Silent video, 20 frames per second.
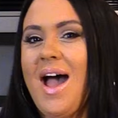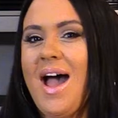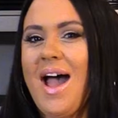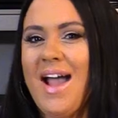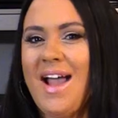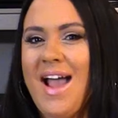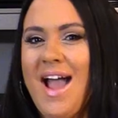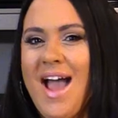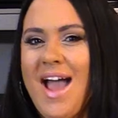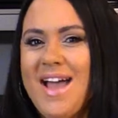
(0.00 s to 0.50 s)

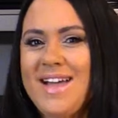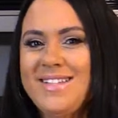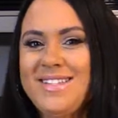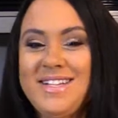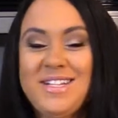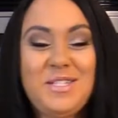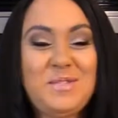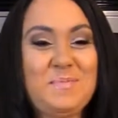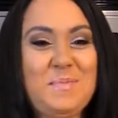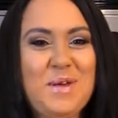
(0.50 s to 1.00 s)
Hi guys,
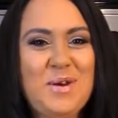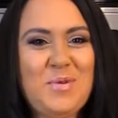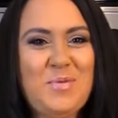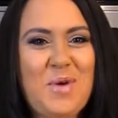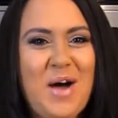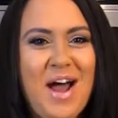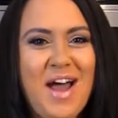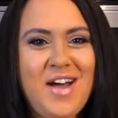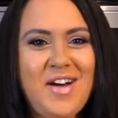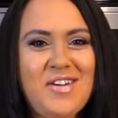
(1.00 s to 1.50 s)
it's been a
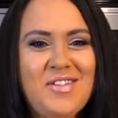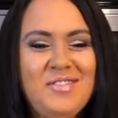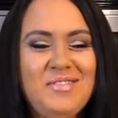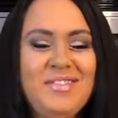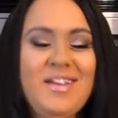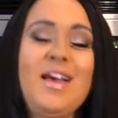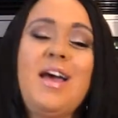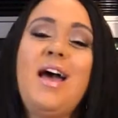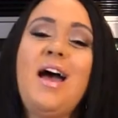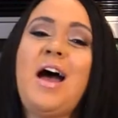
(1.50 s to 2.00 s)

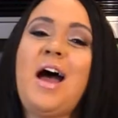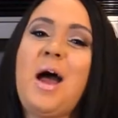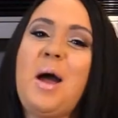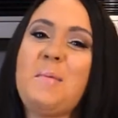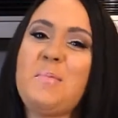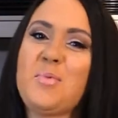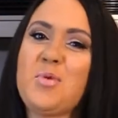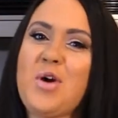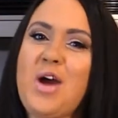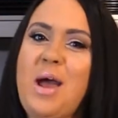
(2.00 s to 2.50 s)
while.
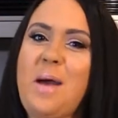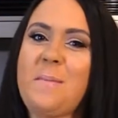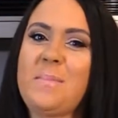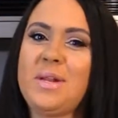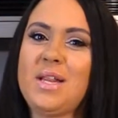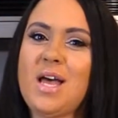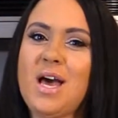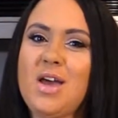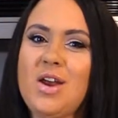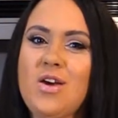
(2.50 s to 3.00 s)
I'm Mariah
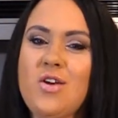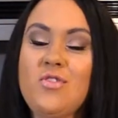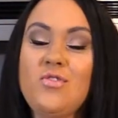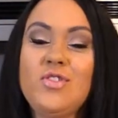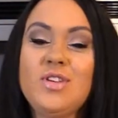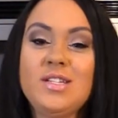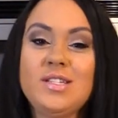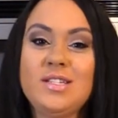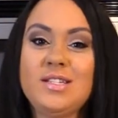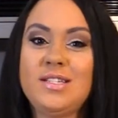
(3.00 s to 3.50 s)
Milano.
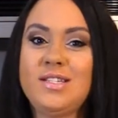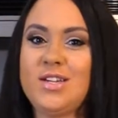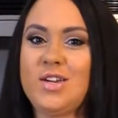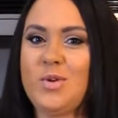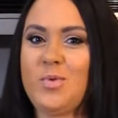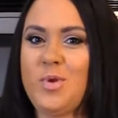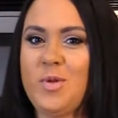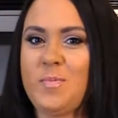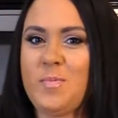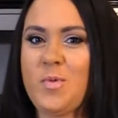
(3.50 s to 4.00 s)
This is
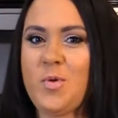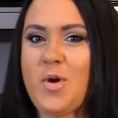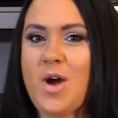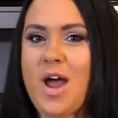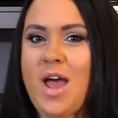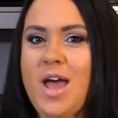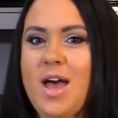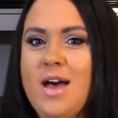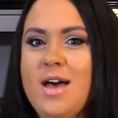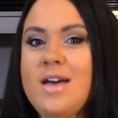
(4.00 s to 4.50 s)
Dinner with
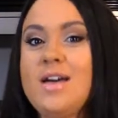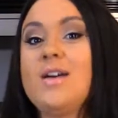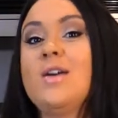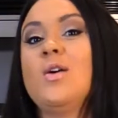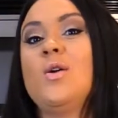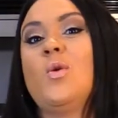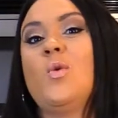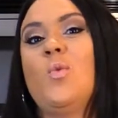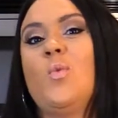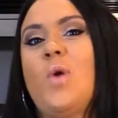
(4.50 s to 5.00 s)
Mariah.
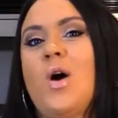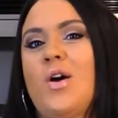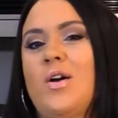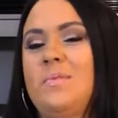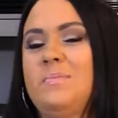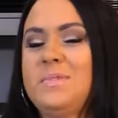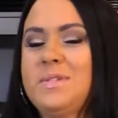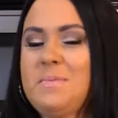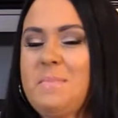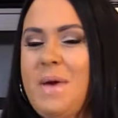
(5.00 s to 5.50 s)

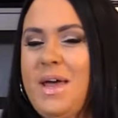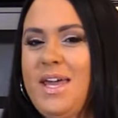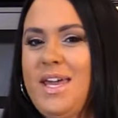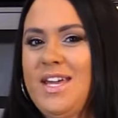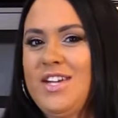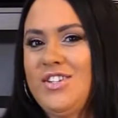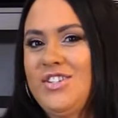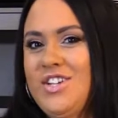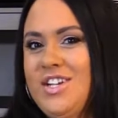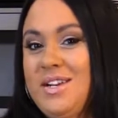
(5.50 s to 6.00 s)
Welcome to my
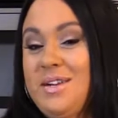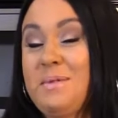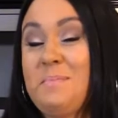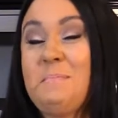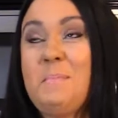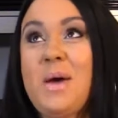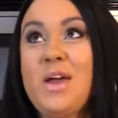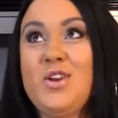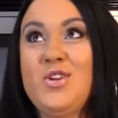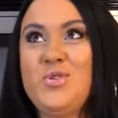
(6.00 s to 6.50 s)
kitchen,
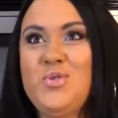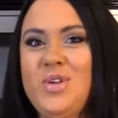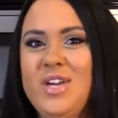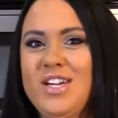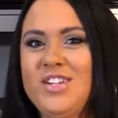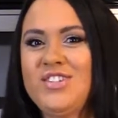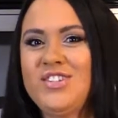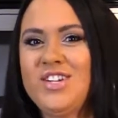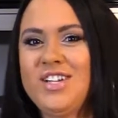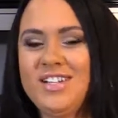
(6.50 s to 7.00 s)
my new
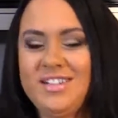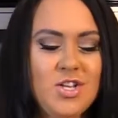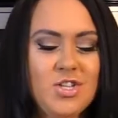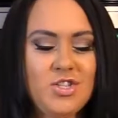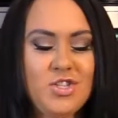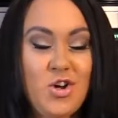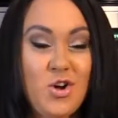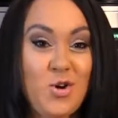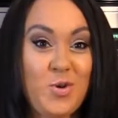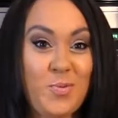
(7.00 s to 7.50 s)
kitchen.
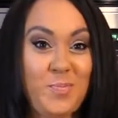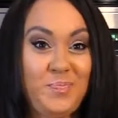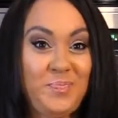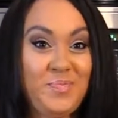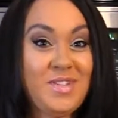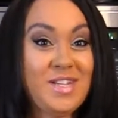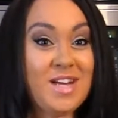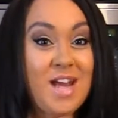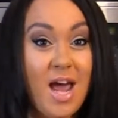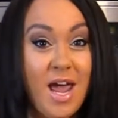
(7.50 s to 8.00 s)
So
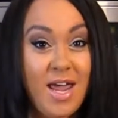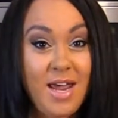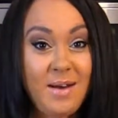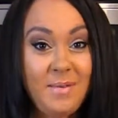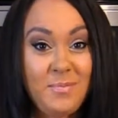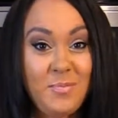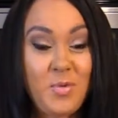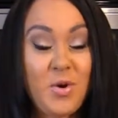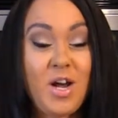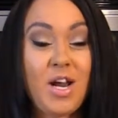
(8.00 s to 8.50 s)
tonight
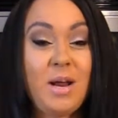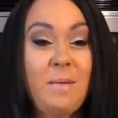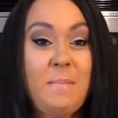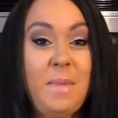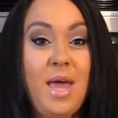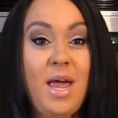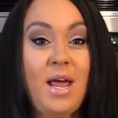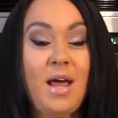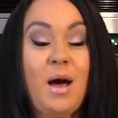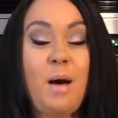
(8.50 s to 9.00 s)
we're gonna
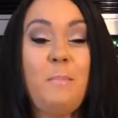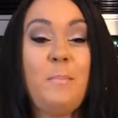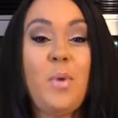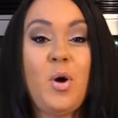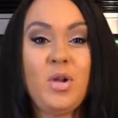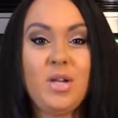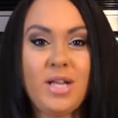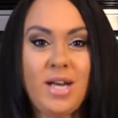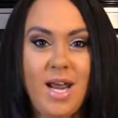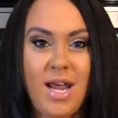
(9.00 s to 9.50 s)
make a
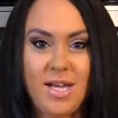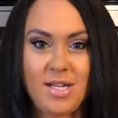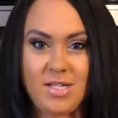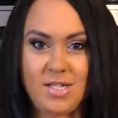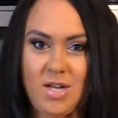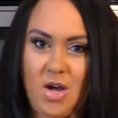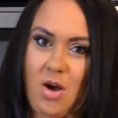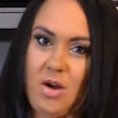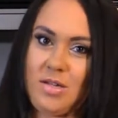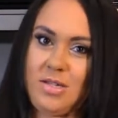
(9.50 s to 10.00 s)
Bolognese
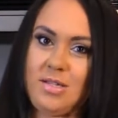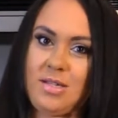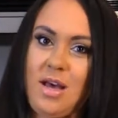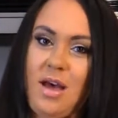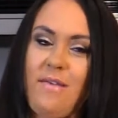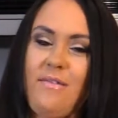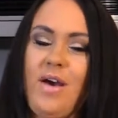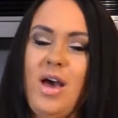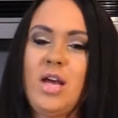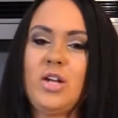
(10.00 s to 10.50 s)
sauce.
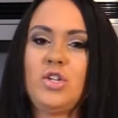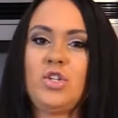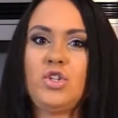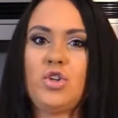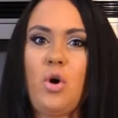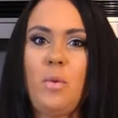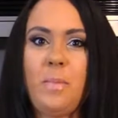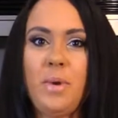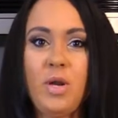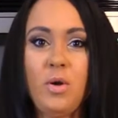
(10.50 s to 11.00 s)
I've had
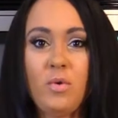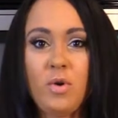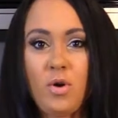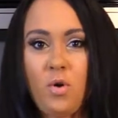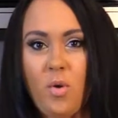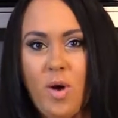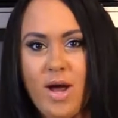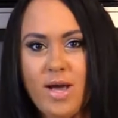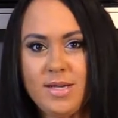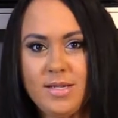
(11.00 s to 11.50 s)
so many
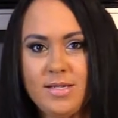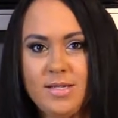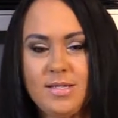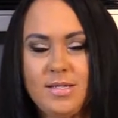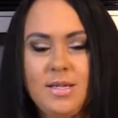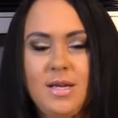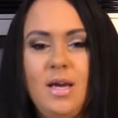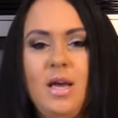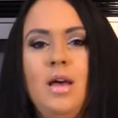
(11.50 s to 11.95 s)
requests